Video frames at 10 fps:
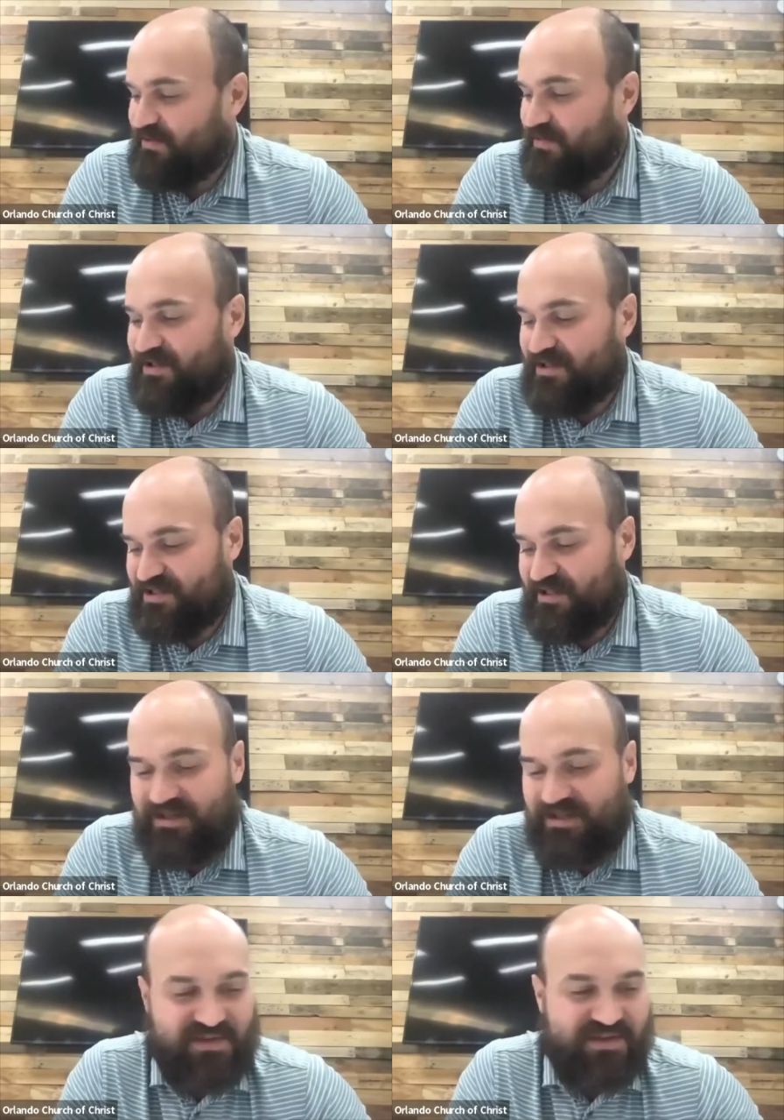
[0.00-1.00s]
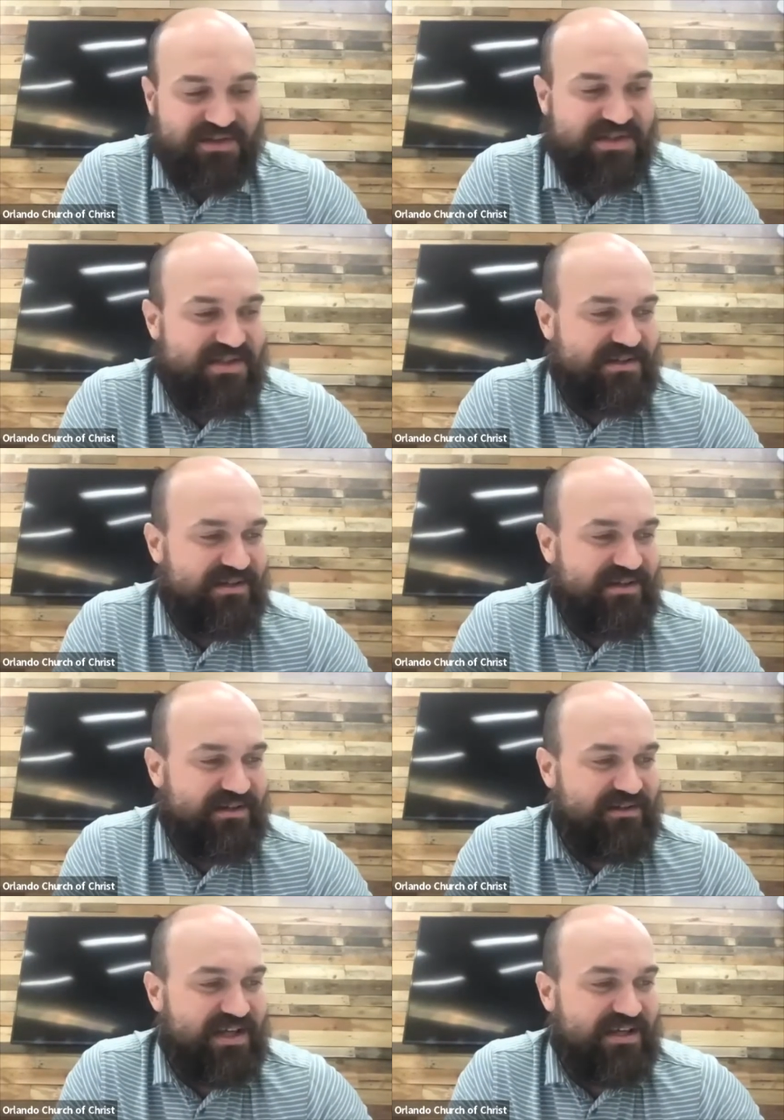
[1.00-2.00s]
because it, it feels
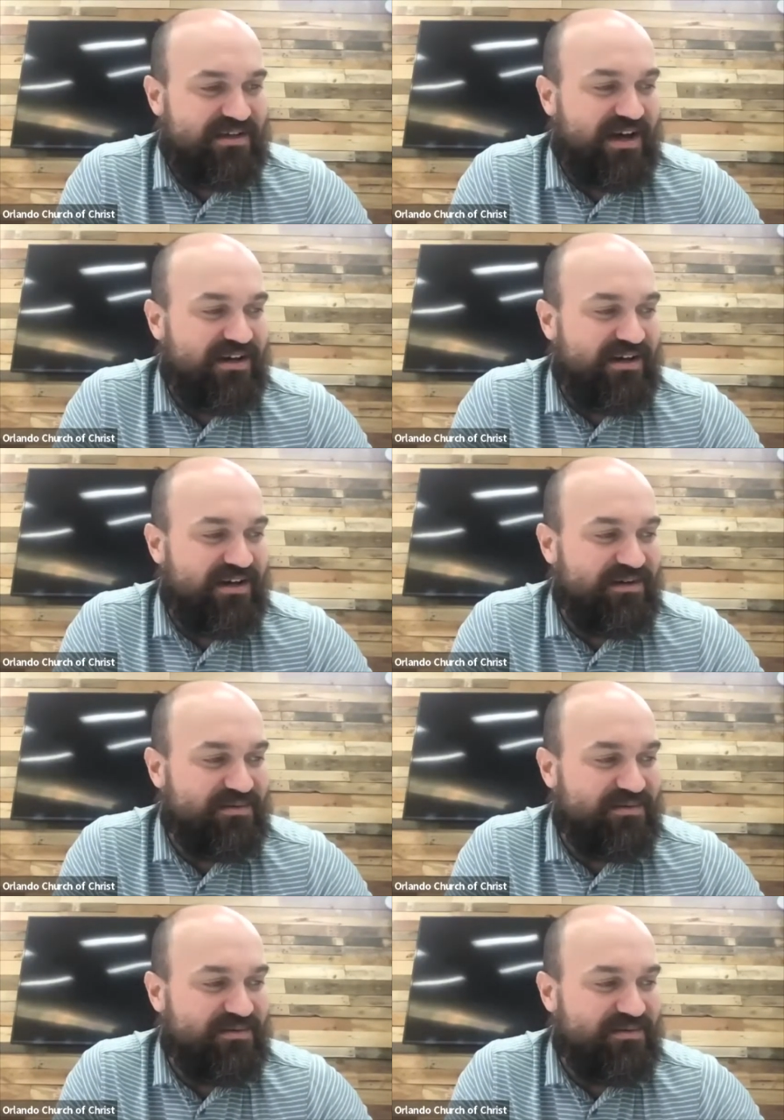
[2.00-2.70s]
like, God, uh,